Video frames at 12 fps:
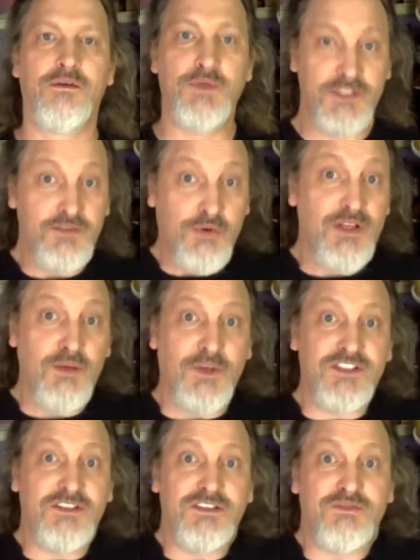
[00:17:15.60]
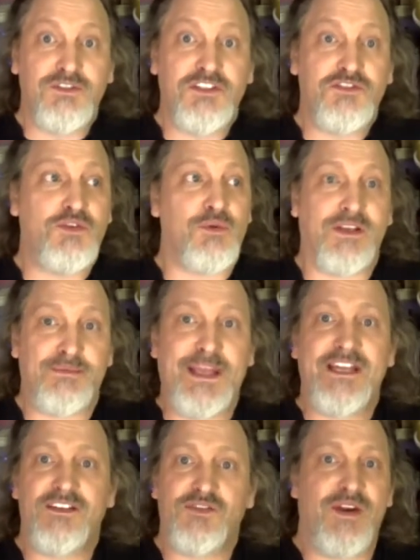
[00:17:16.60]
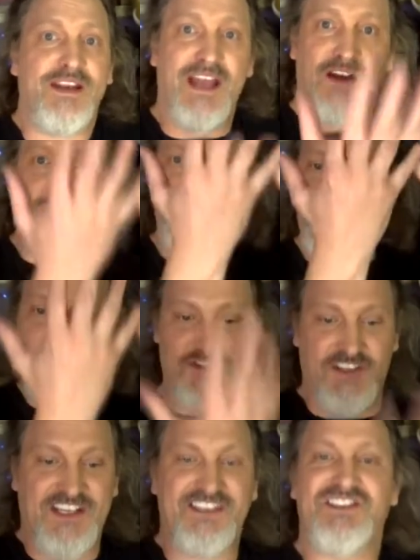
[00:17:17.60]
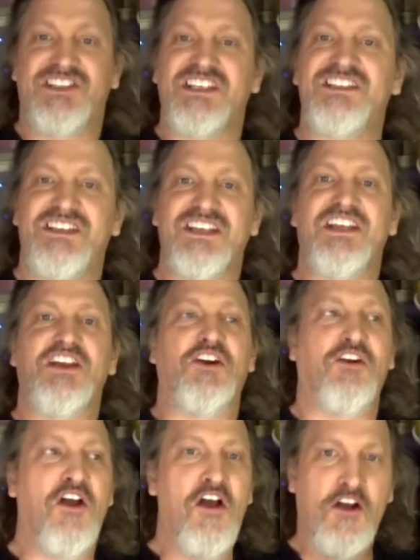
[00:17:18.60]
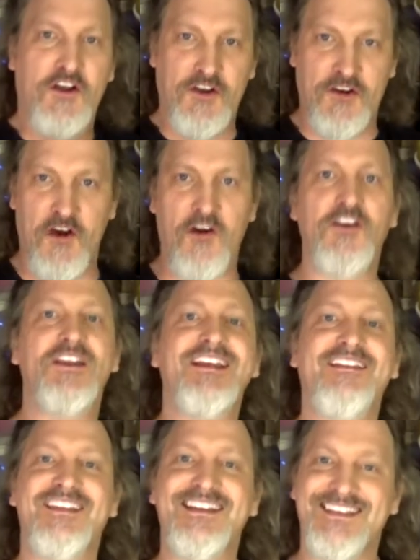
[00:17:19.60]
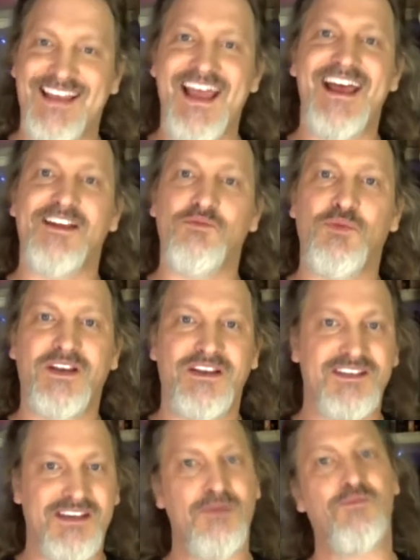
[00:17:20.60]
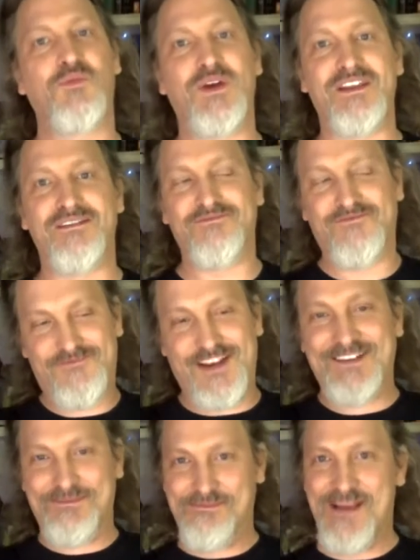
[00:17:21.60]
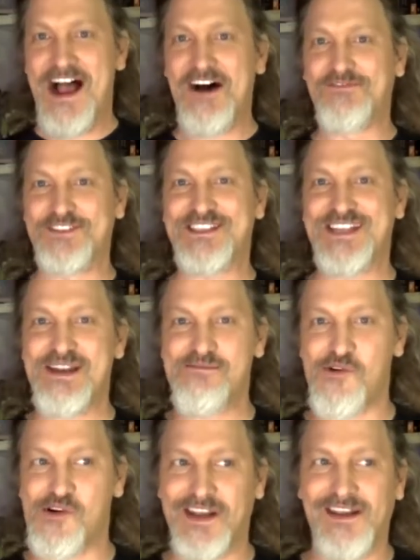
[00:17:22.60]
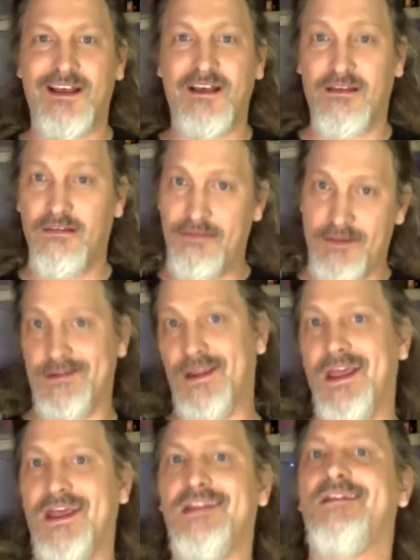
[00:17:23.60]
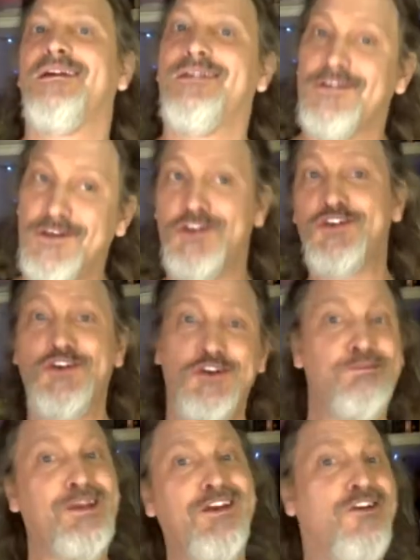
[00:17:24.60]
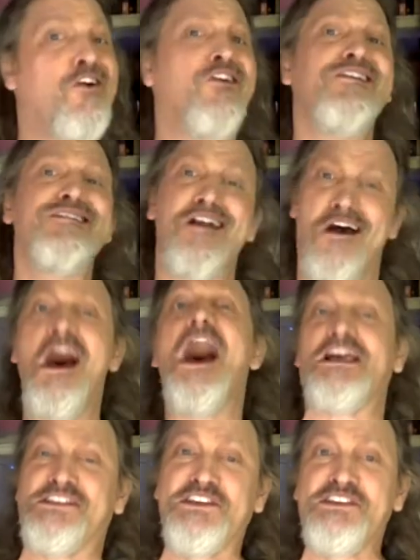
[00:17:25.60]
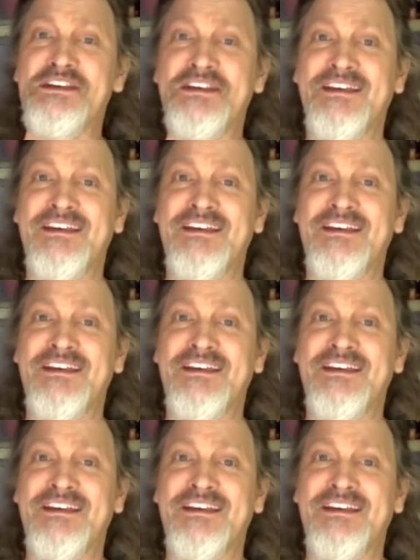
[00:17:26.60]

Which is really what she's doing. Beta is right now just existing here, guarding the dead, when from Alpha's standpoint, the dead should be guarding us.